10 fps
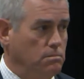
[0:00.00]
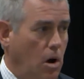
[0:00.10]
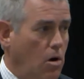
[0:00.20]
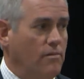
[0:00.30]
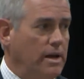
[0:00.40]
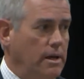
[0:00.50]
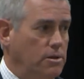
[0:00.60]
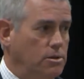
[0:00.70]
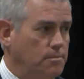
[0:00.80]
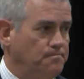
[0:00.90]

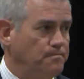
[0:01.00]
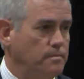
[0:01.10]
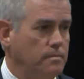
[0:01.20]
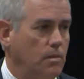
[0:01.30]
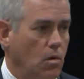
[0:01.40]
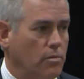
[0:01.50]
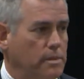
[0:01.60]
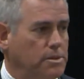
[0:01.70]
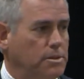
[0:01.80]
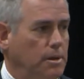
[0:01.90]
RVs, North
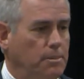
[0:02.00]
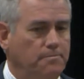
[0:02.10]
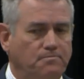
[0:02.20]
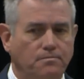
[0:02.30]
Mississippi.